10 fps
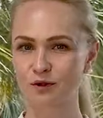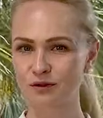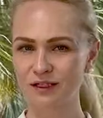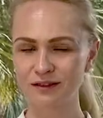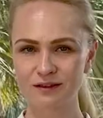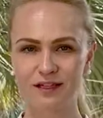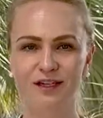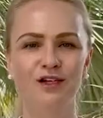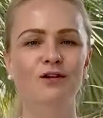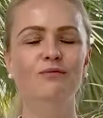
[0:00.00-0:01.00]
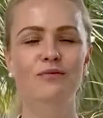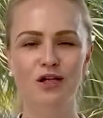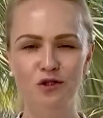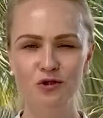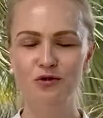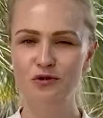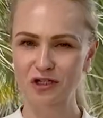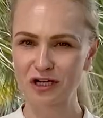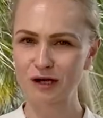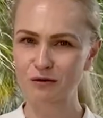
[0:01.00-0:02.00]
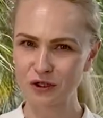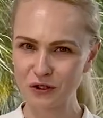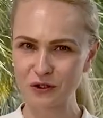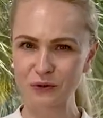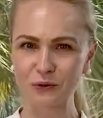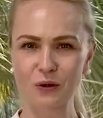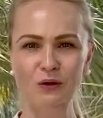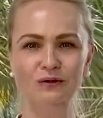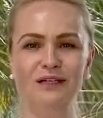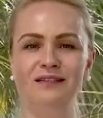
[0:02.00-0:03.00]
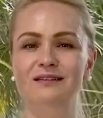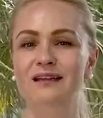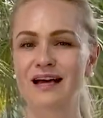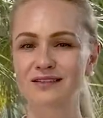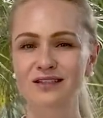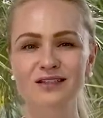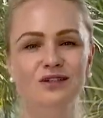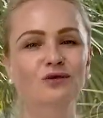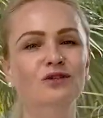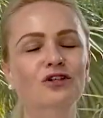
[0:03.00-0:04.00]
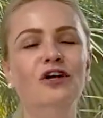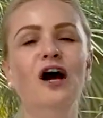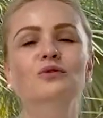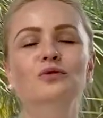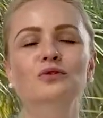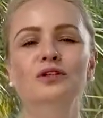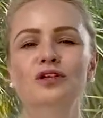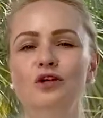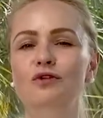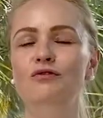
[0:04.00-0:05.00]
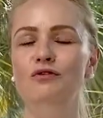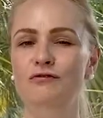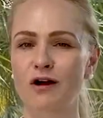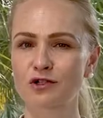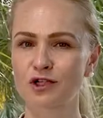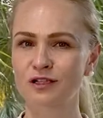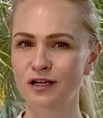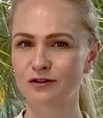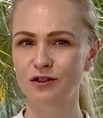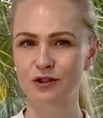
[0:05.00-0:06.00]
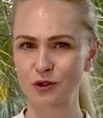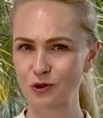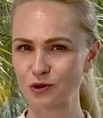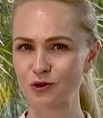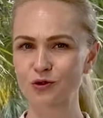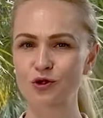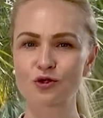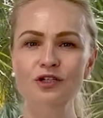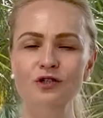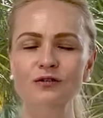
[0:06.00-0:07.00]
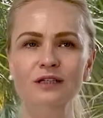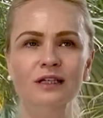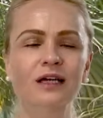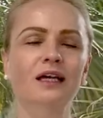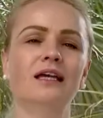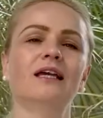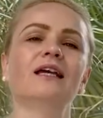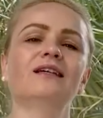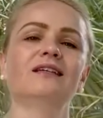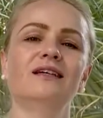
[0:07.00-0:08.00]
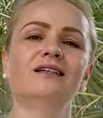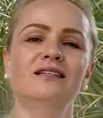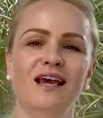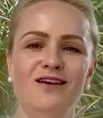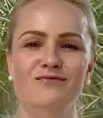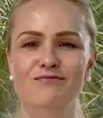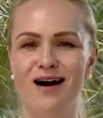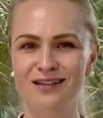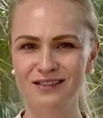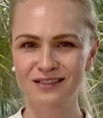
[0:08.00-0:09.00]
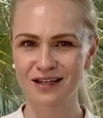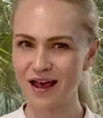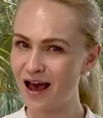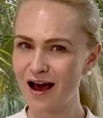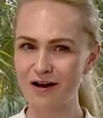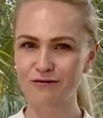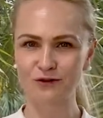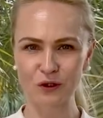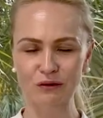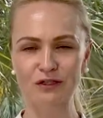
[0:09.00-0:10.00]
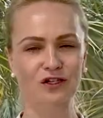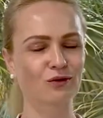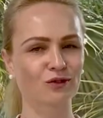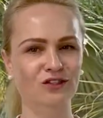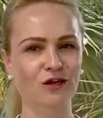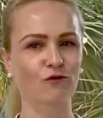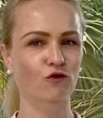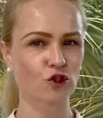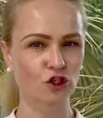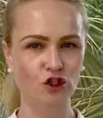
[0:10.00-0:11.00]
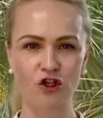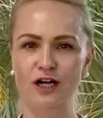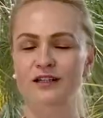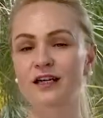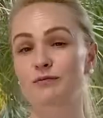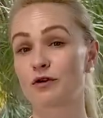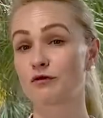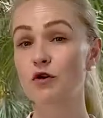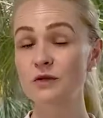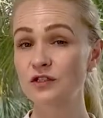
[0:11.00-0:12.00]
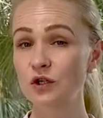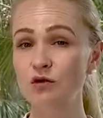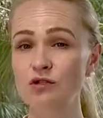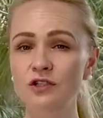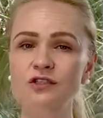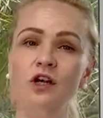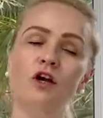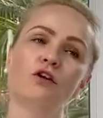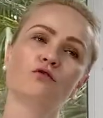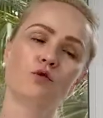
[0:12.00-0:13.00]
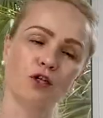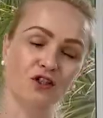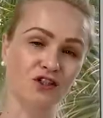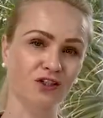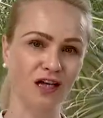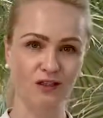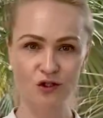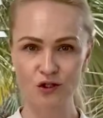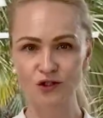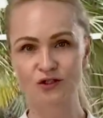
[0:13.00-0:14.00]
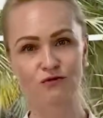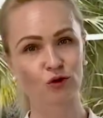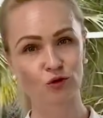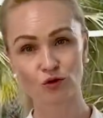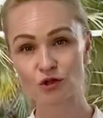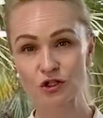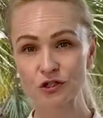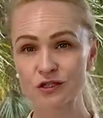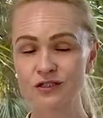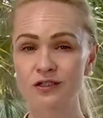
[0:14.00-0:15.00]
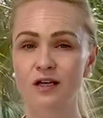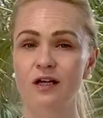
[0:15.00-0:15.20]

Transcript: today. Make sure to check our new online classes to learn how to take care of your fascia and other tissues nutritionally. It is a must-have knowledge, I would say, for strength and performance coaches, for registered dietitians, for nutritionists,